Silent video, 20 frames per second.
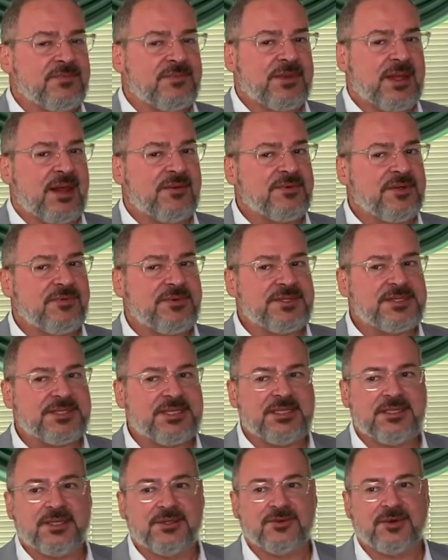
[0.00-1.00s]
Have you ever
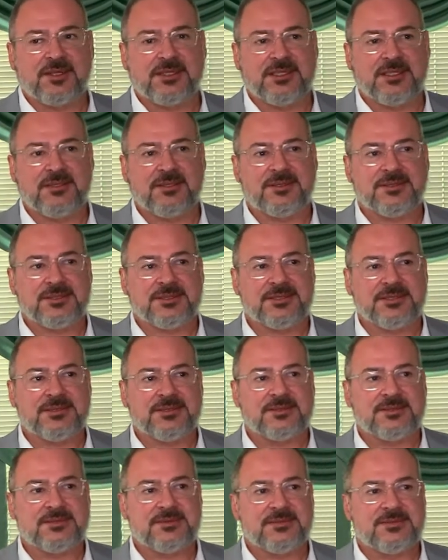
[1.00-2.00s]
seen the drug dealers?
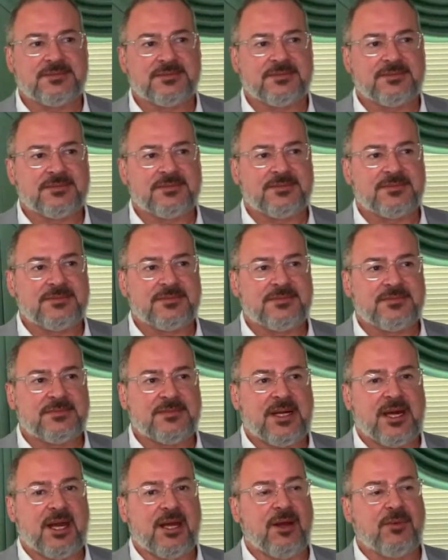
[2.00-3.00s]

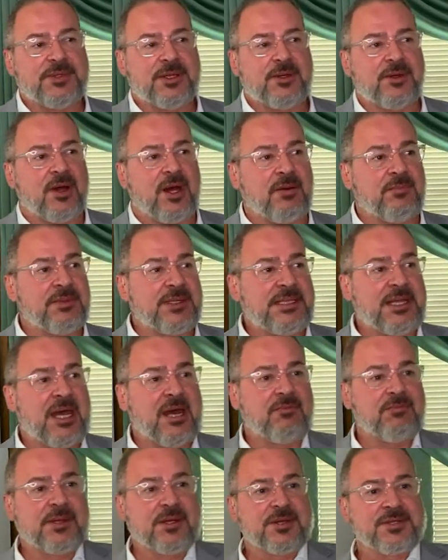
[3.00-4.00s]
I hope they don't hunt me
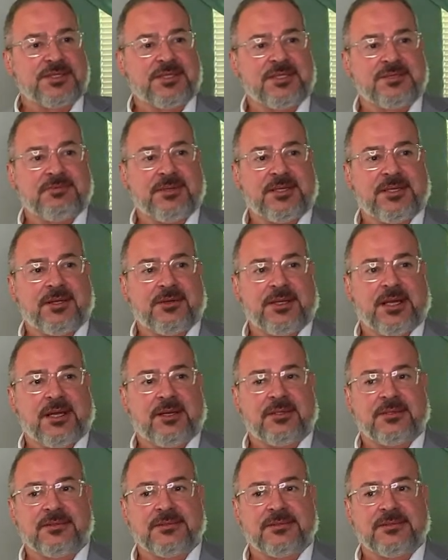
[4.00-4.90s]
down because of this video now.